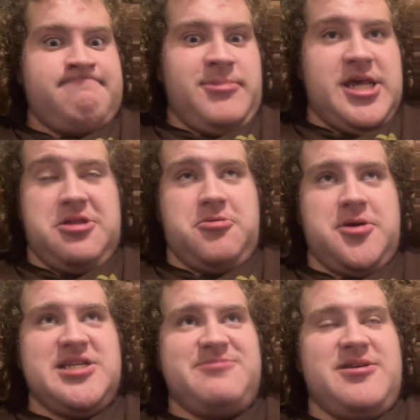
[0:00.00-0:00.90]
hit
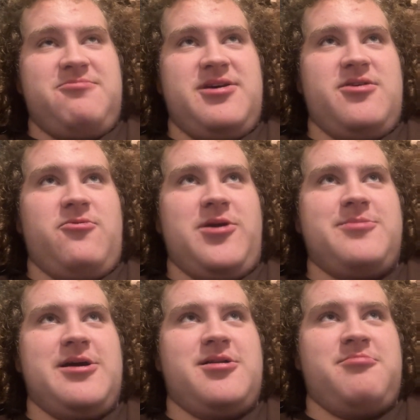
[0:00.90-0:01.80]
threes, be big,
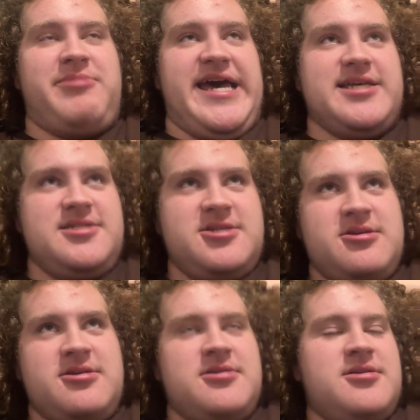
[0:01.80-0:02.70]
rebound, and pass.
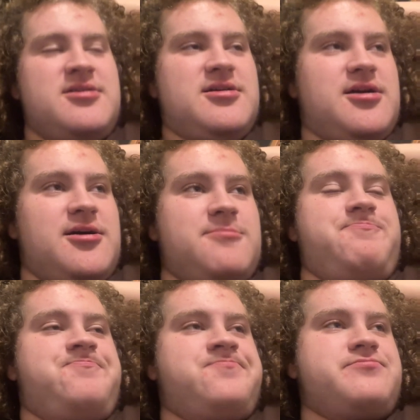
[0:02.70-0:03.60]

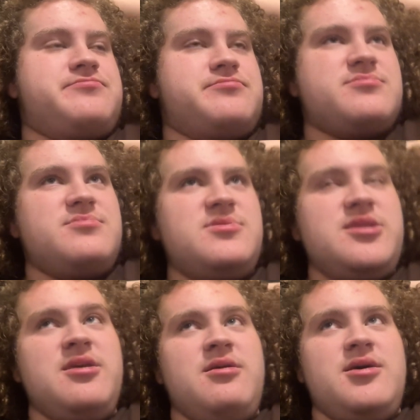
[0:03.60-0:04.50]

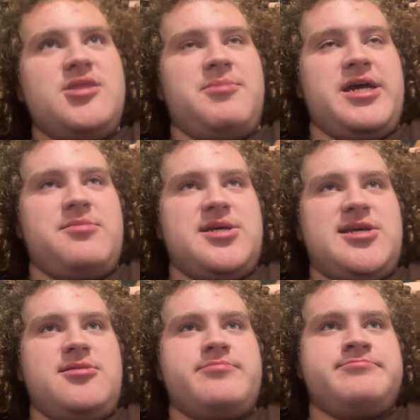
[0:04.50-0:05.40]
The Miami
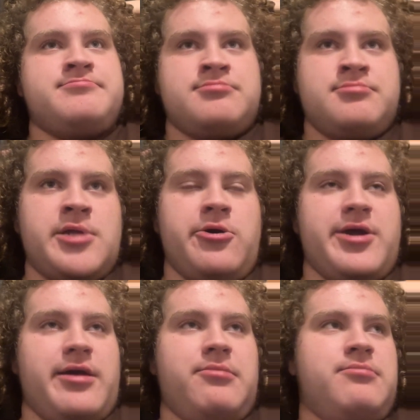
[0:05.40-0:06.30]
Heat, okay,